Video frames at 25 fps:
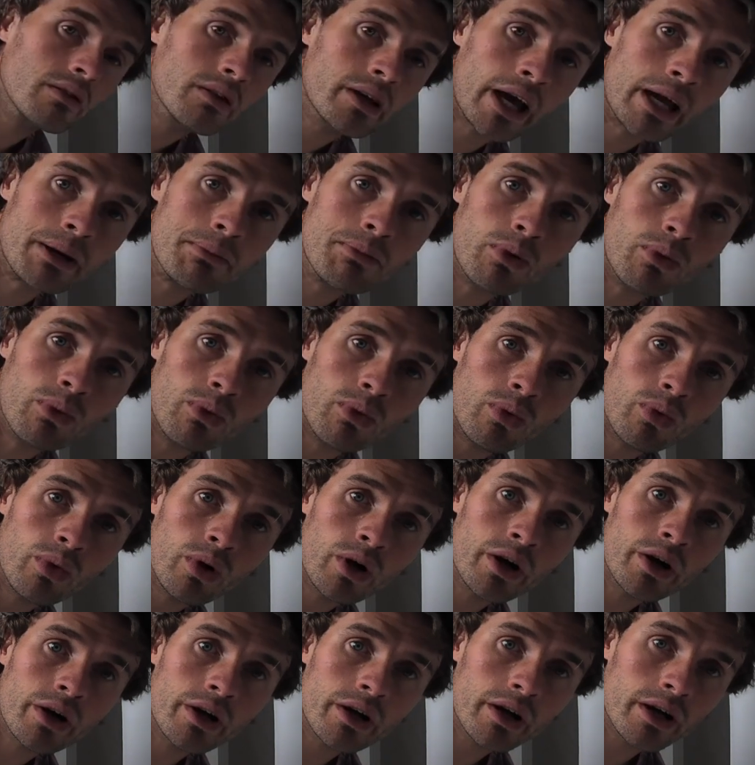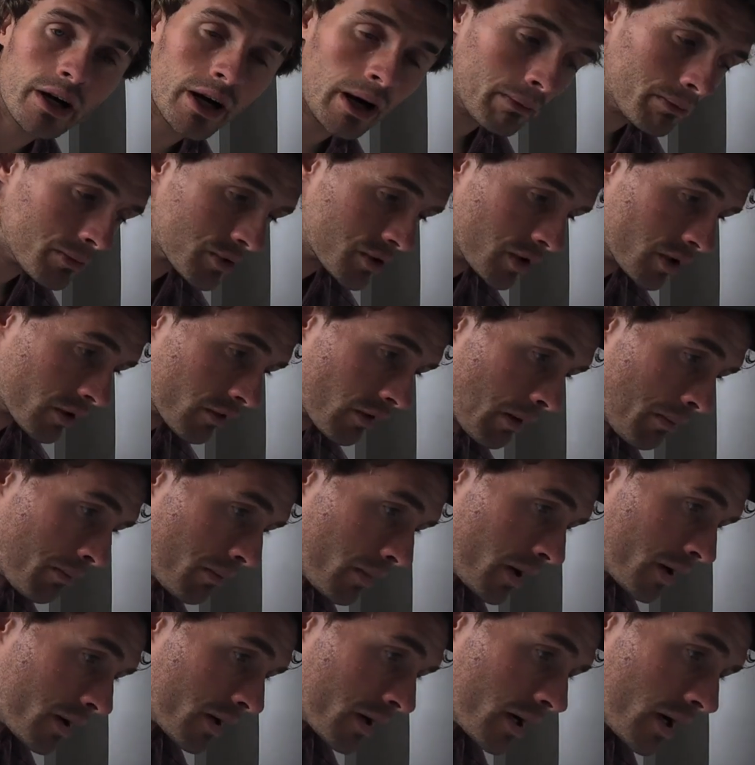cable will work. I'm just going to grab
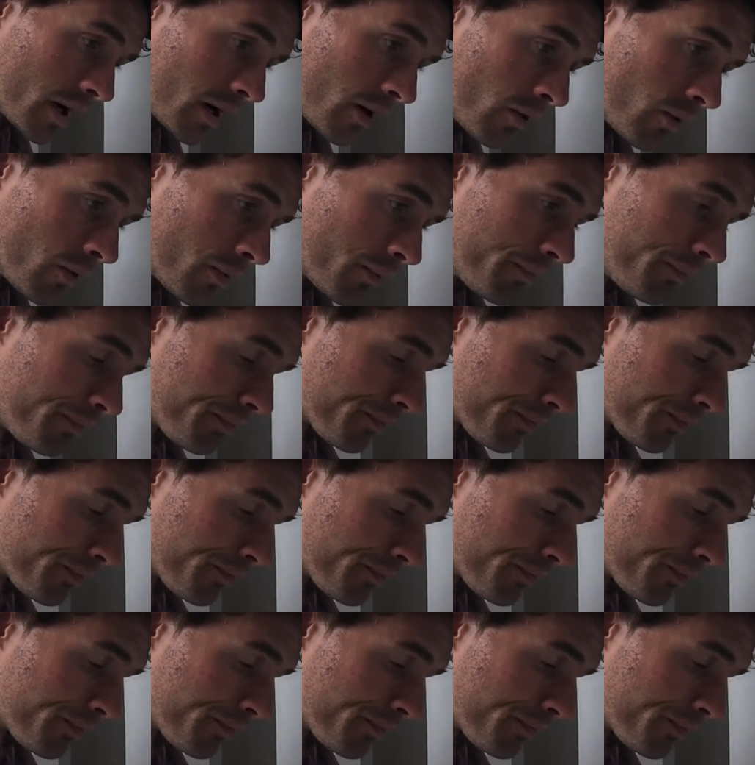mine now.